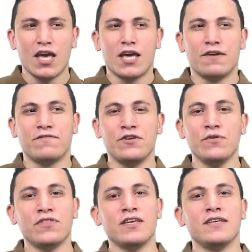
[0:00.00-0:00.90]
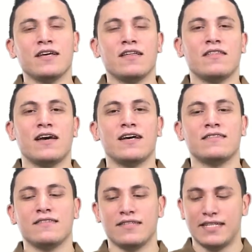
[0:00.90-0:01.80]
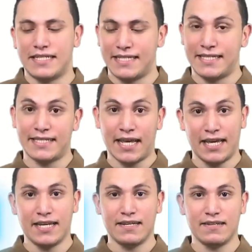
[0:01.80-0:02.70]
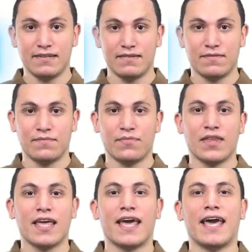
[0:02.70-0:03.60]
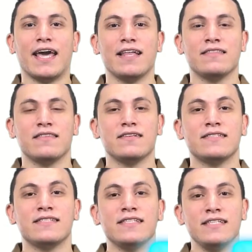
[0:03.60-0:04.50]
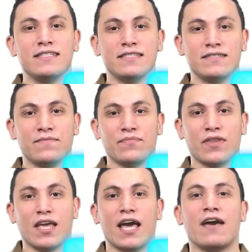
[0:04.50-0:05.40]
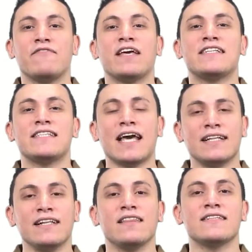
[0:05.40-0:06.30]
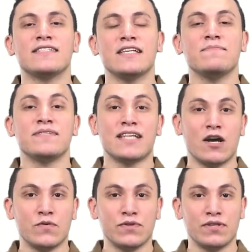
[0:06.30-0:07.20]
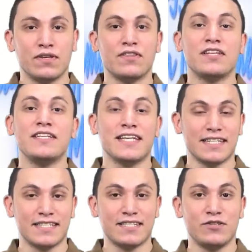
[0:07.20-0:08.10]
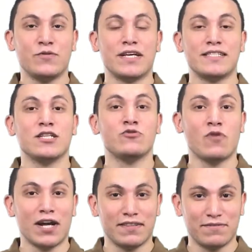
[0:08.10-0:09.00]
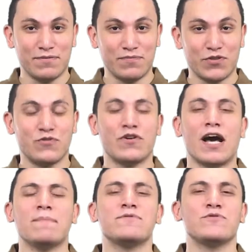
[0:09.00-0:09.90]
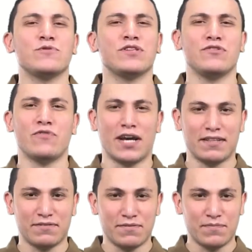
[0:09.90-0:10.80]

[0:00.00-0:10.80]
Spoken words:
If you think that sih and sin have exactly the same sound, then yes, you guessed it right. You're absolutely right.